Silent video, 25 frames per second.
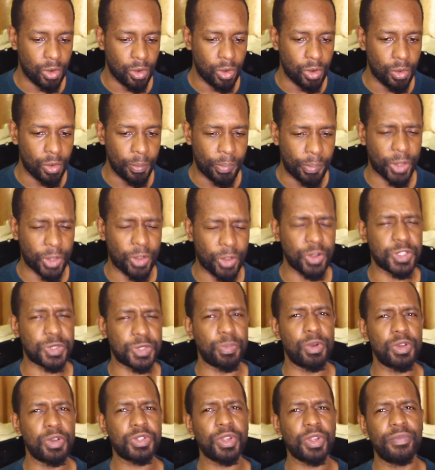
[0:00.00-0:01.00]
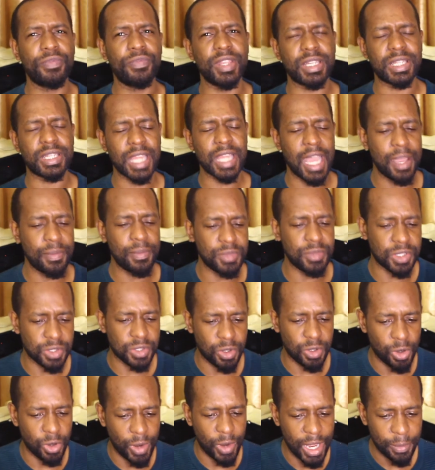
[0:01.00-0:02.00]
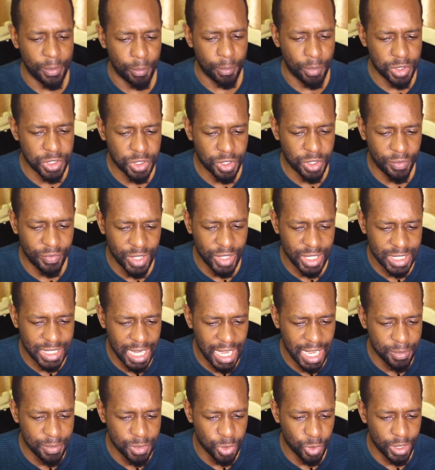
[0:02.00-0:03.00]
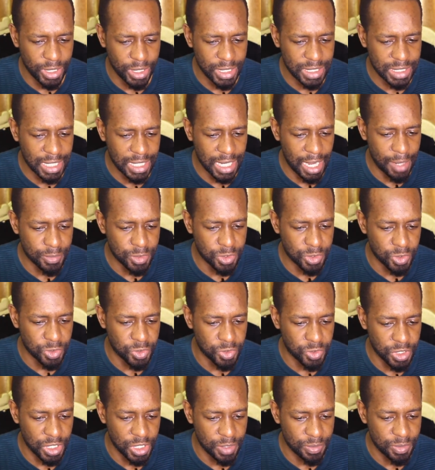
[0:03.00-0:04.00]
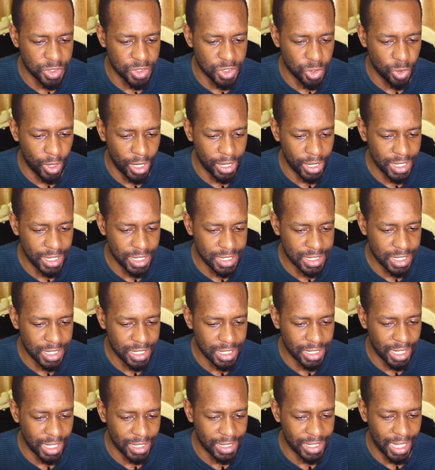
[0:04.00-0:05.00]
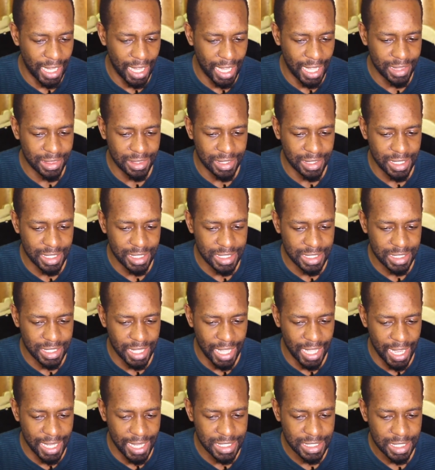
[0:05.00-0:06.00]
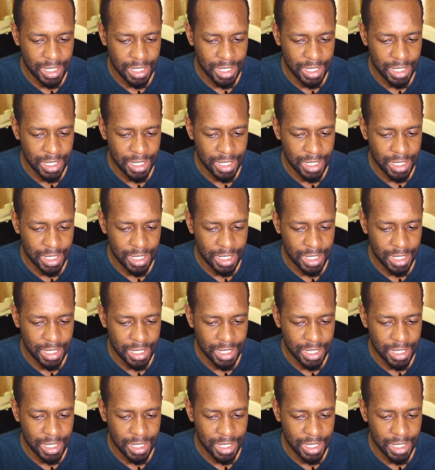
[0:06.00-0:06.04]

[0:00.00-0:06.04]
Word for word: because most of the times, all right, most of the times when it comes to dreams, you understand that there are things that